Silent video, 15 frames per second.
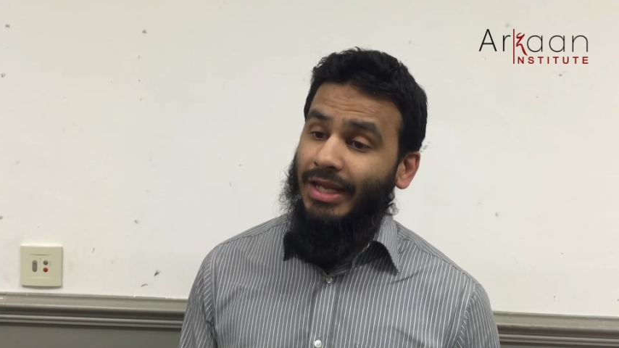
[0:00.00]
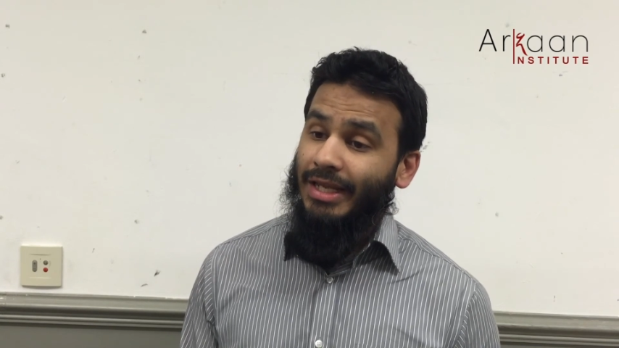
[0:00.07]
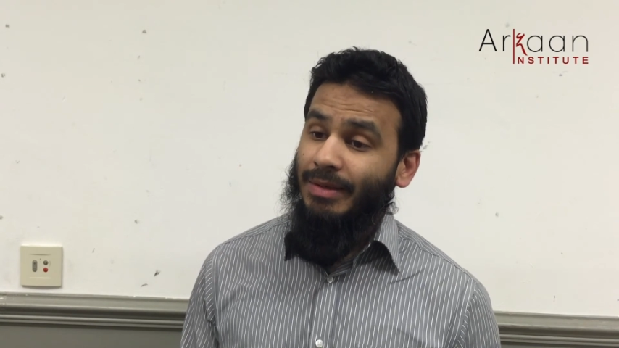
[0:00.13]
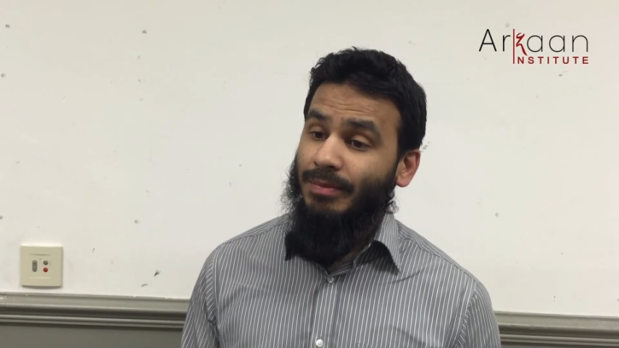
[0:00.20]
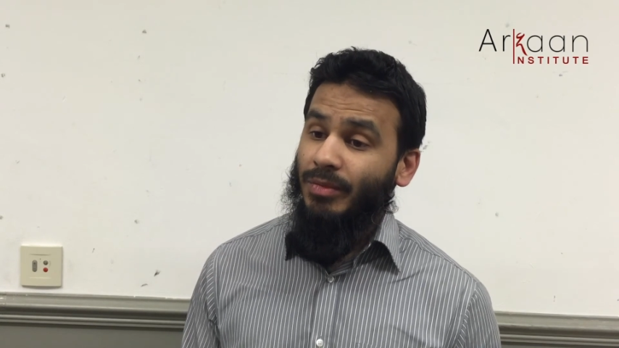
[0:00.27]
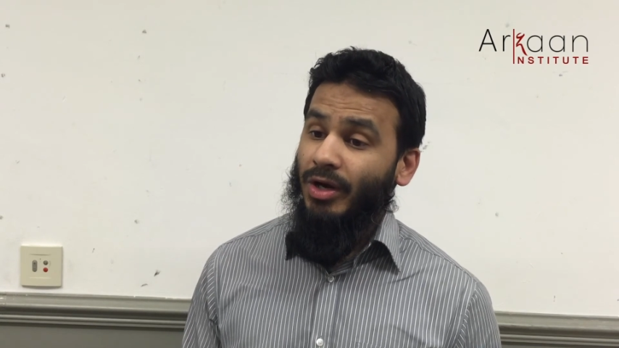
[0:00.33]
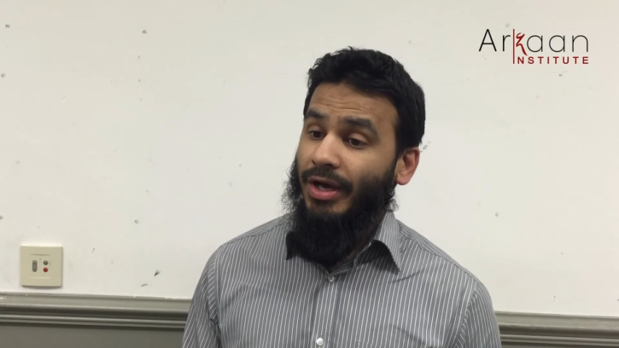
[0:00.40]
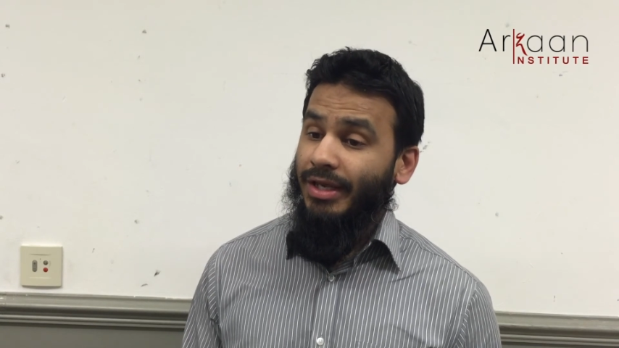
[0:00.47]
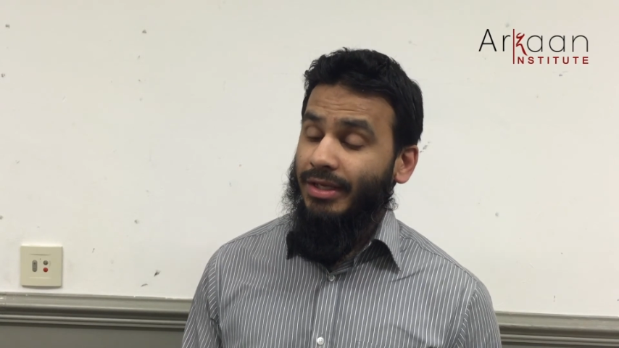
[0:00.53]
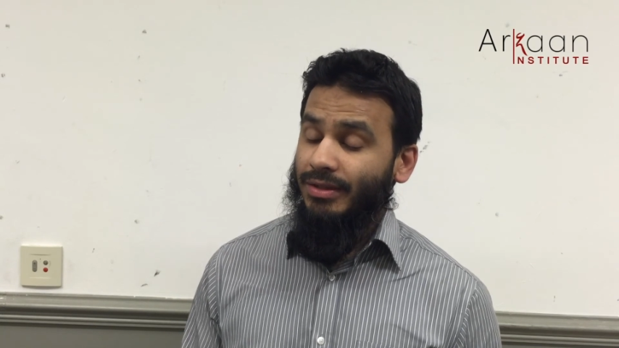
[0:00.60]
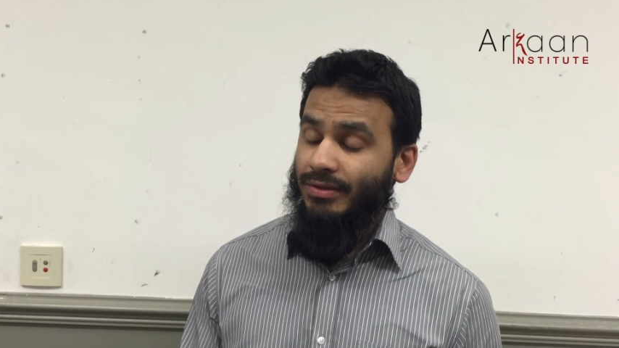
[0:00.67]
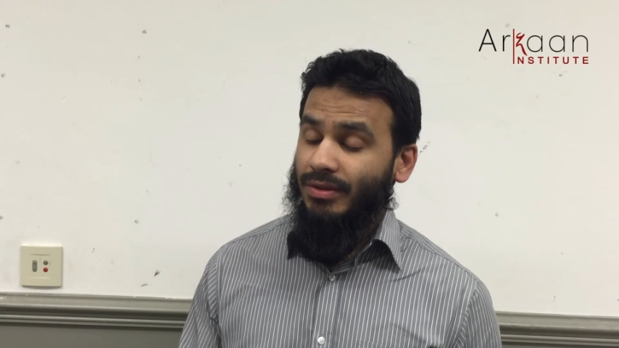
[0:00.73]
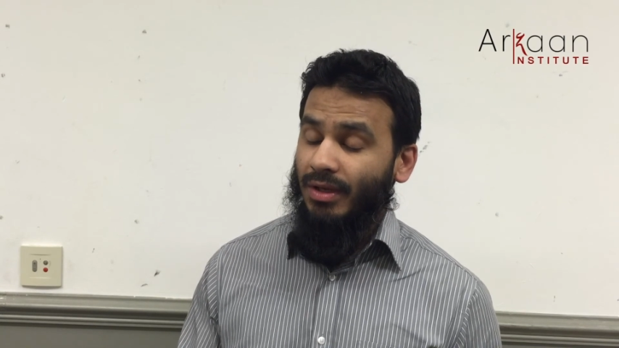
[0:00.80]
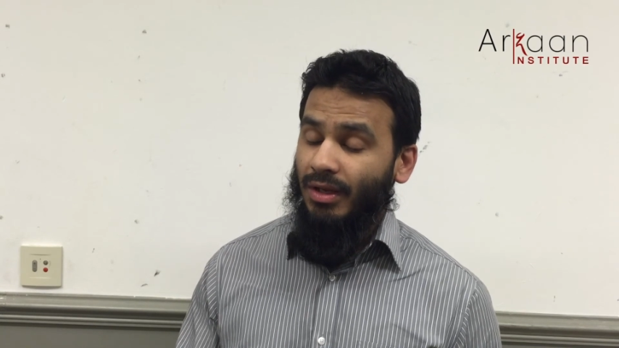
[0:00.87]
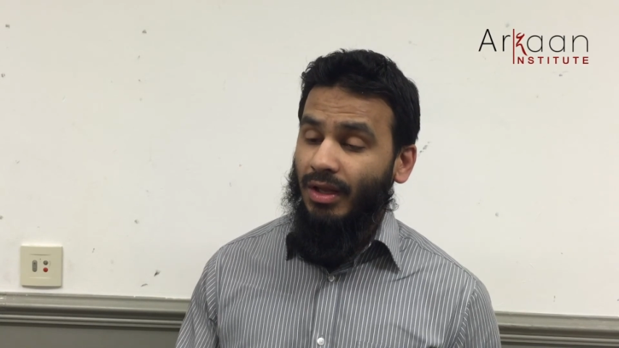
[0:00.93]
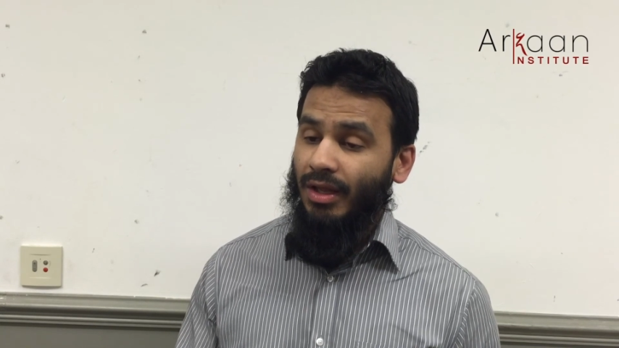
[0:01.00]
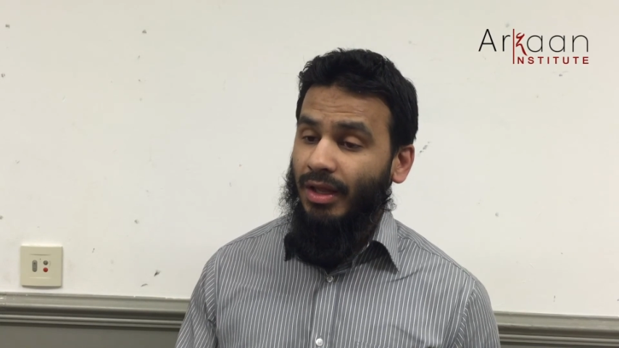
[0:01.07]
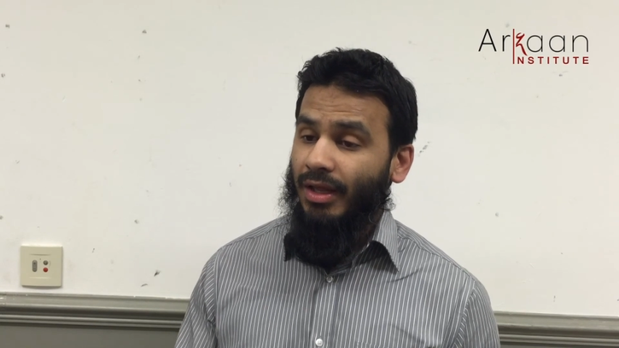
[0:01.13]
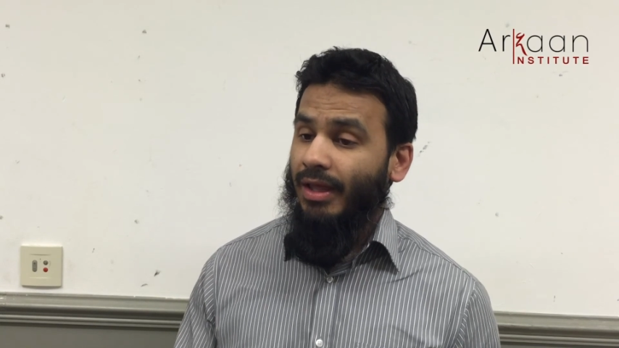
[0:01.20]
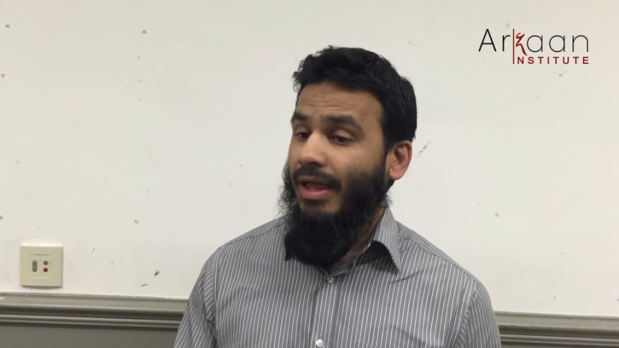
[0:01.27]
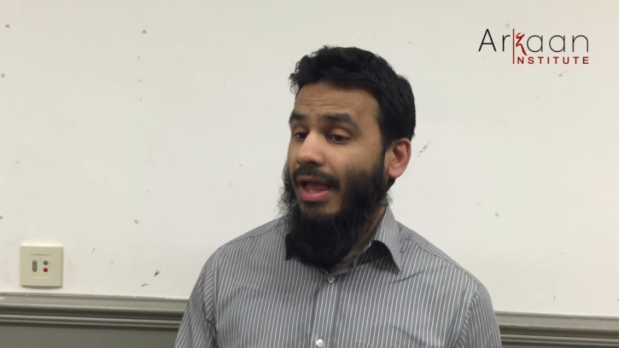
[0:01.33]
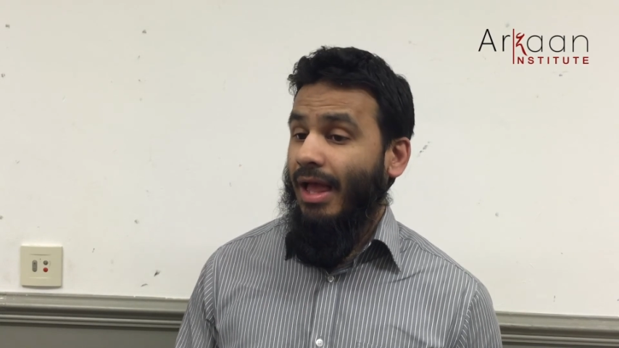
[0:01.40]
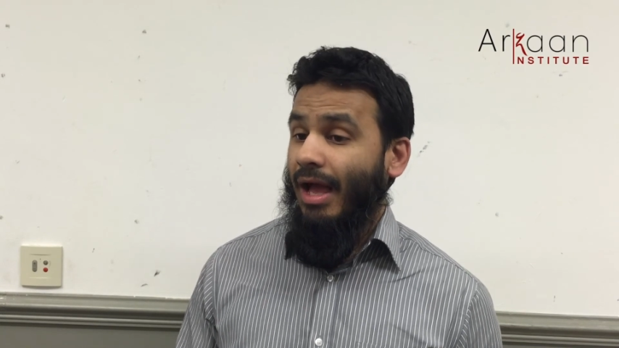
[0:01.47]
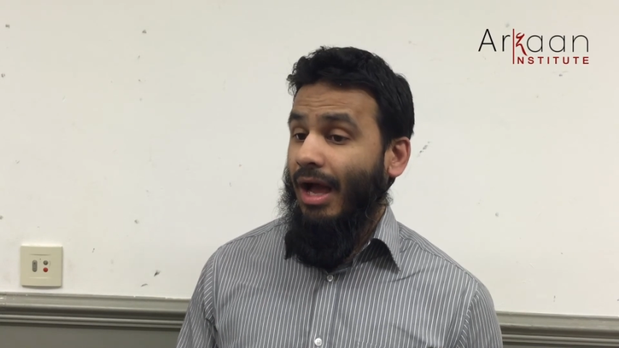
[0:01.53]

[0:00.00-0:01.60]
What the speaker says: in my salah,